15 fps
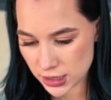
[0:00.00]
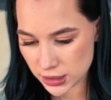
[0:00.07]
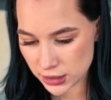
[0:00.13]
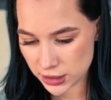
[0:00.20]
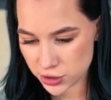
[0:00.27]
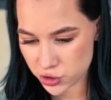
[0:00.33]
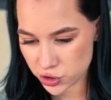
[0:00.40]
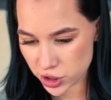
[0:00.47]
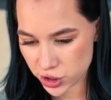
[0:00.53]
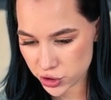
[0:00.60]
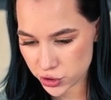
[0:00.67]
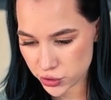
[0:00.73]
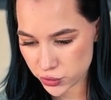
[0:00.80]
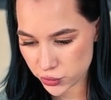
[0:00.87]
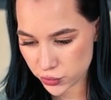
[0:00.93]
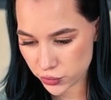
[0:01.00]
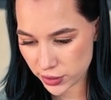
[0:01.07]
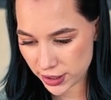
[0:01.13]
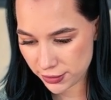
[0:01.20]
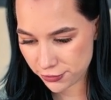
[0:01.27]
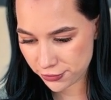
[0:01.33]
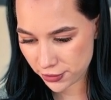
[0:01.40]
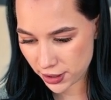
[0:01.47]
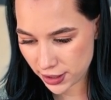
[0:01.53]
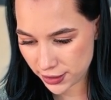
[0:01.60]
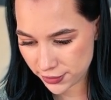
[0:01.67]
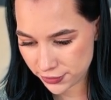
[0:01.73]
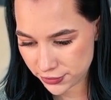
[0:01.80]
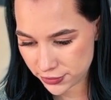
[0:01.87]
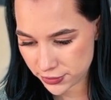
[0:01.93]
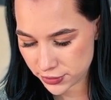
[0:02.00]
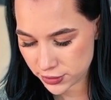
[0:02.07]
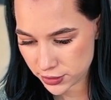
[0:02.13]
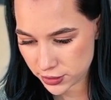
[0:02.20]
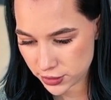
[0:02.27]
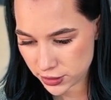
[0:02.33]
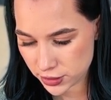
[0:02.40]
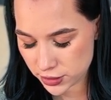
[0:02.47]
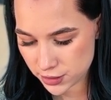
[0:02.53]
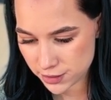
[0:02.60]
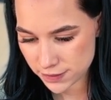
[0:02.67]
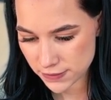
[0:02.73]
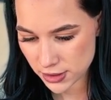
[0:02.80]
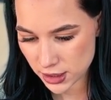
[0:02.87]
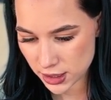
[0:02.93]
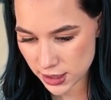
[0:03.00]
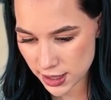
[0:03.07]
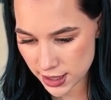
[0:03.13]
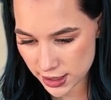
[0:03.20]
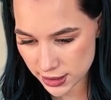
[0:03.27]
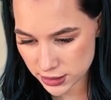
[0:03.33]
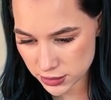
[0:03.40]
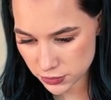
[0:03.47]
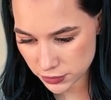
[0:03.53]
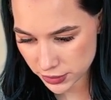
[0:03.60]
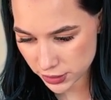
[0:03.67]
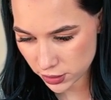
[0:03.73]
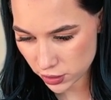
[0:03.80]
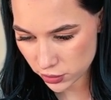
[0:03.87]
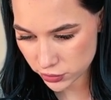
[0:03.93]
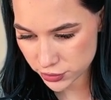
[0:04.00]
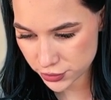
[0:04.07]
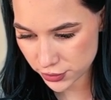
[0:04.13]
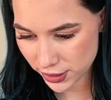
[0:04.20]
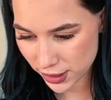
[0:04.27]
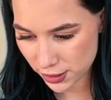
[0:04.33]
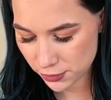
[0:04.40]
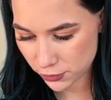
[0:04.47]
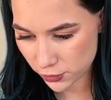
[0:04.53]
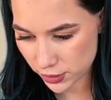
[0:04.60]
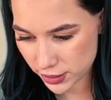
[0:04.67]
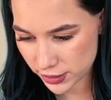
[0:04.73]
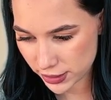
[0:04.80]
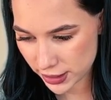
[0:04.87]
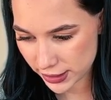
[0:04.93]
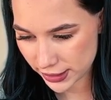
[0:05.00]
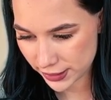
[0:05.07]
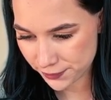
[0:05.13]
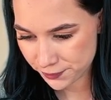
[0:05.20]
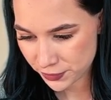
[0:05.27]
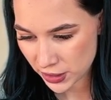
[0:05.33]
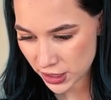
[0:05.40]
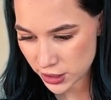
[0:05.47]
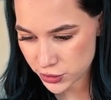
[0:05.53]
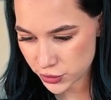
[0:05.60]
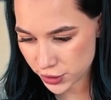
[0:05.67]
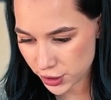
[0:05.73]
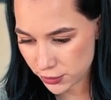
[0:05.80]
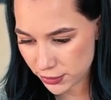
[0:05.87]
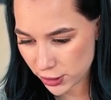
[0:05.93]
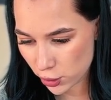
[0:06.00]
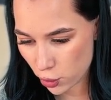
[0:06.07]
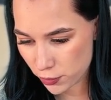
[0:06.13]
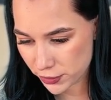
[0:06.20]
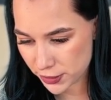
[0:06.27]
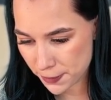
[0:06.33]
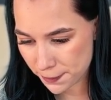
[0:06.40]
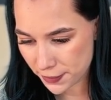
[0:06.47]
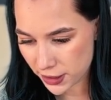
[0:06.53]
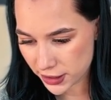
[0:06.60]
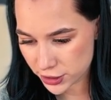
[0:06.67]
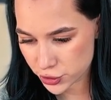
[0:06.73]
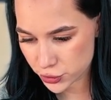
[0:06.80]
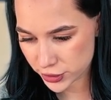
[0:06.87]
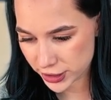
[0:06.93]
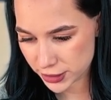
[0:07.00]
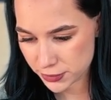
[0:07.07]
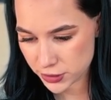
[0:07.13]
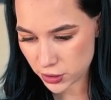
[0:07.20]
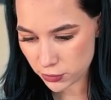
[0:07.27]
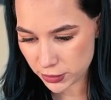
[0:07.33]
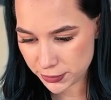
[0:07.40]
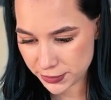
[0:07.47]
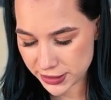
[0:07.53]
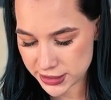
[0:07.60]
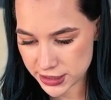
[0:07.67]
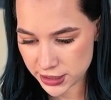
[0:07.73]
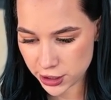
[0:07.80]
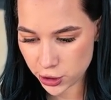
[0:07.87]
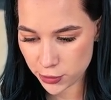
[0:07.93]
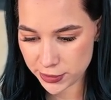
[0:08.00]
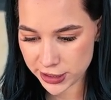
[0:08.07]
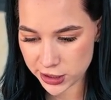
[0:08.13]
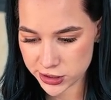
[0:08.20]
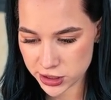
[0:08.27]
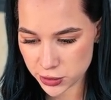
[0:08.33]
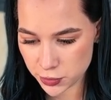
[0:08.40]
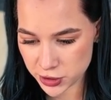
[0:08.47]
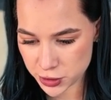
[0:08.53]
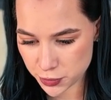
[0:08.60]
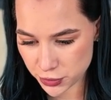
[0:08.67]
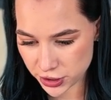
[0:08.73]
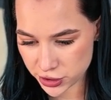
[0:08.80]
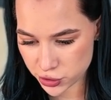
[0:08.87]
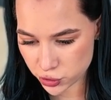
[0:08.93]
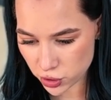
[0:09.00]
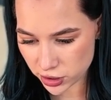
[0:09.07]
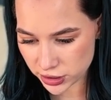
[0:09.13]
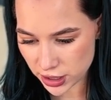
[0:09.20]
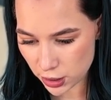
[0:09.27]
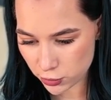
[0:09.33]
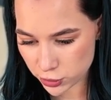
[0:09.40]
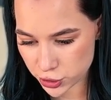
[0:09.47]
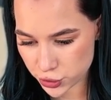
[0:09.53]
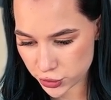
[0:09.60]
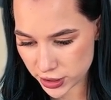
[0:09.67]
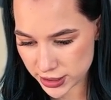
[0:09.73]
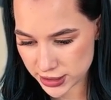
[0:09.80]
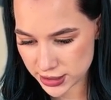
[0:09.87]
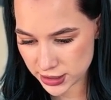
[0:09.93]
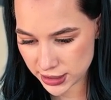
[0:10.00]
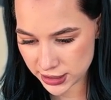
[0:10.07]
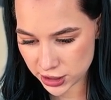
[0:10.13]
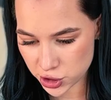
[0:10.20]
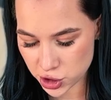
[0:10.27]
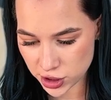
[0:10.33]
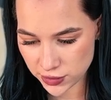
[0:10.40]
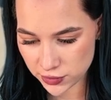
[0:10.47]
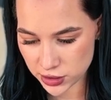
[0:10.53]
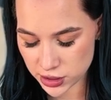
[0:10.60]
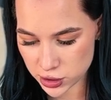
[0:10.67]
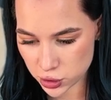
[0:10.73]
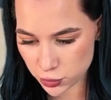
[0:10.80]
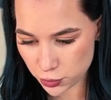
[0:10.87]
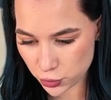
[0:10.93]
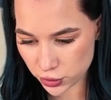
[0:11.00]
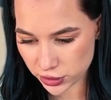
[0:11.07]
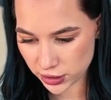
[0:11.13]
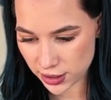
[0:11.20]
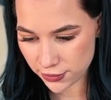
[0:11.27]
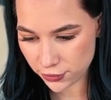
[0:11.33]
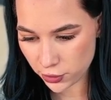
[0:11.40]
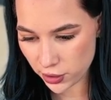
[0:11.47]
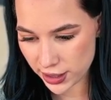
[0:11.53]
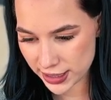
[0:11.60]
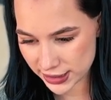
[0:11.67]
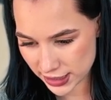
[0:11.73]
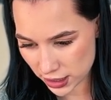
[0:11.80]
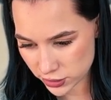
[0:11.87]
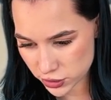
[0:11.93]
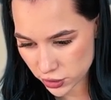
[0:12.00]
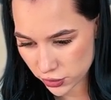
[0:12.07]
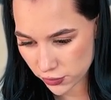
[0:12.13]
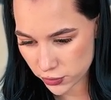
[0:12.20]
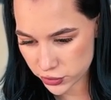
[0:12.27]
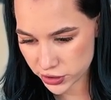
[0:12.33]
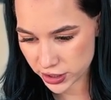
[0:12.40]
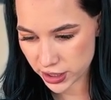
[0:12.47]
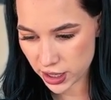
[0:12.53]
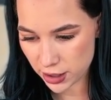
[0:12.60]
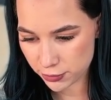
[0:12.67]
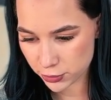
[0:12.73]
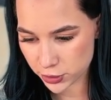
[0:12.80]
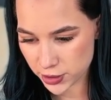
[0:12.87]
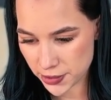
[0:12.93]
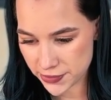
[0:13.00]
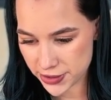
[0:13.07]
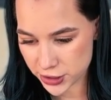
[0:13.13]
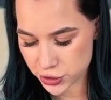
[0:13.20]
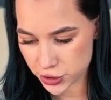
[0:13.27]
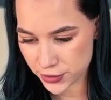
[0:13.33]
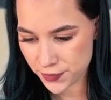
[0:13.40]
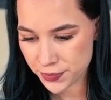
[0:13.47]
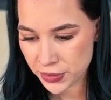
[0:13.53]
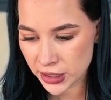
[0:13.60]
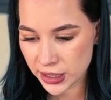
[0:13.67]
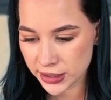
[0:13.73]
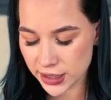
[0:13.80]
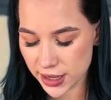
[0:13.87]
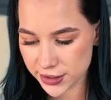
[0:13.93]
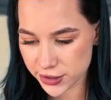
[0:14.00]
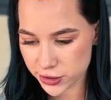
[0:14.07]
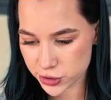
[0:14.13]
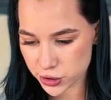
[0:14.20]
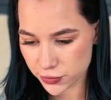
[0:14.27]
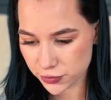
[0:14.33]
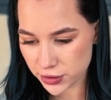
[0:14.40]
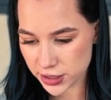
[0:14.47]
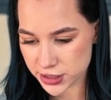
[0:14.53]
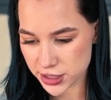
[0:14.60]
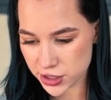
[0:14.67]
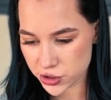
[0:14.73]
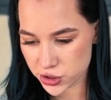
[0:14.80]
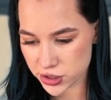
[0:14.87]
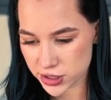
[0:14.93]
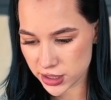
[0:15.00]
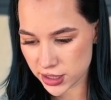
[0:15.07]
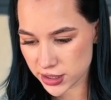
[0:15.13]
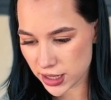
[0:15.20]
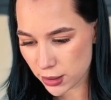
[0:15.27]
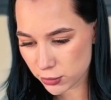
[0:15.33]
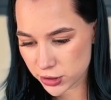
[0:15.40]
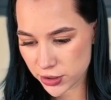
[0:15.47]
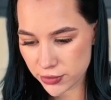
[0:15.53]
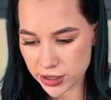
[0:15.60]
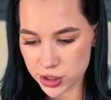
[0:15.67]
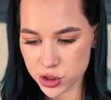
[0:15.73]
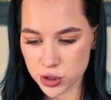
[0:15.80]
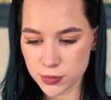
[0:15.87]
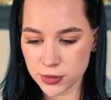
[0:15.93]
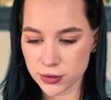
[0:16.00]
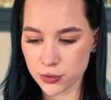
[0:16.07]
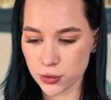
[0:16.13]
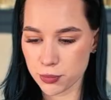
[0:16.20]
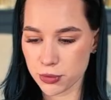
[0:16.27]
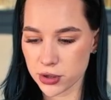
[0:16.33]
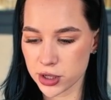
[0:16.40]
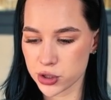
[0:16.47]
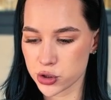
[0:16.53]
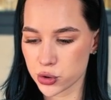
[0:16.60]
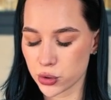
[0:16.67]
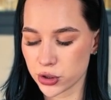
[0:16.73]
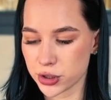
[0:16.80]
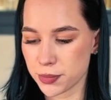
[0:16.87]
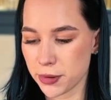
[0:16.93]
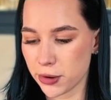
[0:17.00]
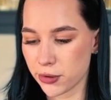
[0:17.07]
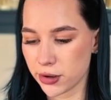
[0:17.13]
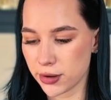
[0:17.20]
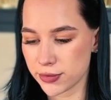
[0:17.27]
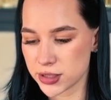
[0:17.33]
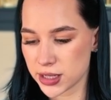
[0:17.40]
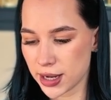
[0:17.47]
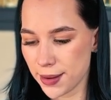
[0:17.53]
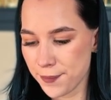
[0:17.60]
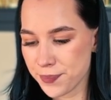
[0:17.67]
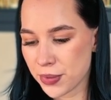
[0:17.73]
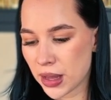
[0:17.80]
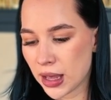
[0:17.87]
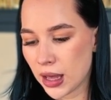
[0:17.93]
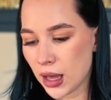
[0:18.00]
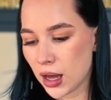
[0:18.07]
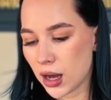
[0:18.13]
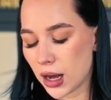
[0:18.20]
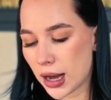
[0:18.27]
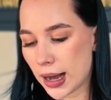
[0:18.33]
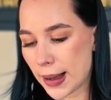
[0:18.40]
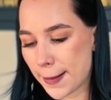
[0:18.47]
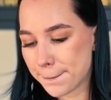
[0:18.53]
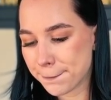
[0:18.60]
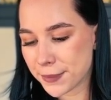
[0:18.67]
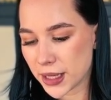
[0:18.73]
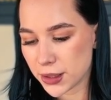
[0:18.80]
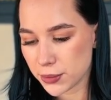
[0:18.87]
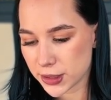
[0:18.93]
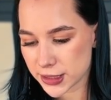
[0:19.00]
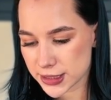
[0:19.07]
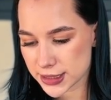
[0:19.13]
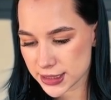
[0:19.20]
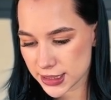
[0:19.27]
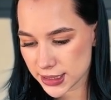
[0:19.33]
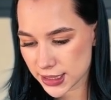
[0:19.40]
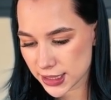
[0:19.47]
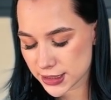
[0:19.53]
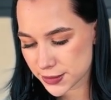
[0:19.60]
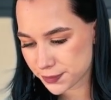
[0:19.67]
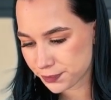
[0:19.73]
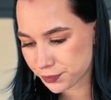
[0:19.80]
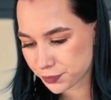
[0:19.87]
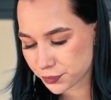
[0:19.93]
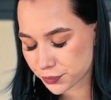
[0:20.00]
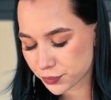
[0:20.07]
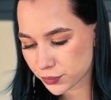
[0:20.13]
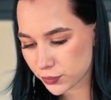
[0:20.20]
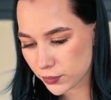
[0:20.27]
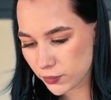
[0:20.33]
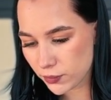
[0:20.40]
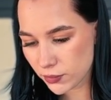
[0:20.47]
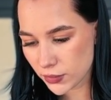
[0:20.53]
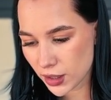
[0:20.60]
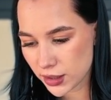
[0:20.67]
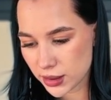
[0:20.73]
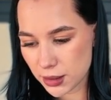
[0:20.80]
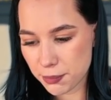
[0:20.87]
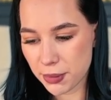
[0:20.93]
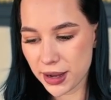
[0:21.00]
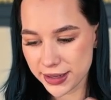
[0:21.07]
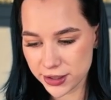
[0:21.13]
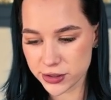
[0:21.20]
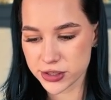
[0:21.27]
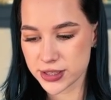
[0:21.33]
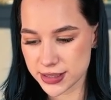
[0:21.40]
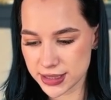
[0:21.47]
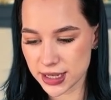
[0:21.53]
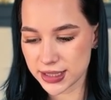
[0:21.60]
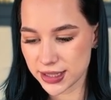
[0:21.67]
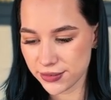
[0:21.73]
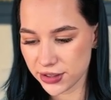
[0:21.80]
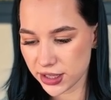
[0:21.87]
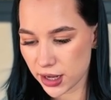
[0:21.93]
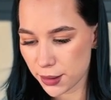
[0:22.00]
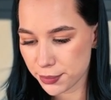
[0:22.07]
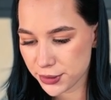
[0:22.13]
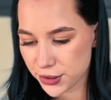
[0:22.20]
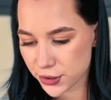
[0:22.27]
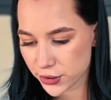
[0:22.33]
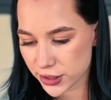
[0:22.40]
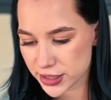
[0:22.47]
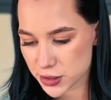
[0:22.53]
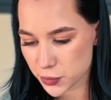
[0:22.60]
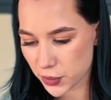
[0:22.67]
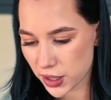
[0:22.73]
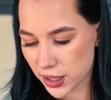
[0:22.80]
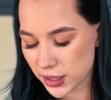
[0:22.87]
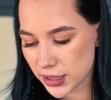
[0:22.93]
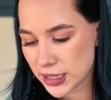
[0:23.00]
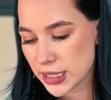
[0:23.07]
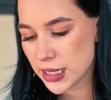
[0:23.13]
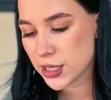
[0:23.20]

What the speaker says: Let's change to aim 5. And we go to aim 1 again. So here we're going to open a buy trade. So what we can see here, because it was pretty strong downward trend, it achieved this support level and now started reaching in an upward direction. Yeah, here's some fluctuations in a downward direction, but for a pretty short period of time. And we can see that the buyers is not giving up here as well.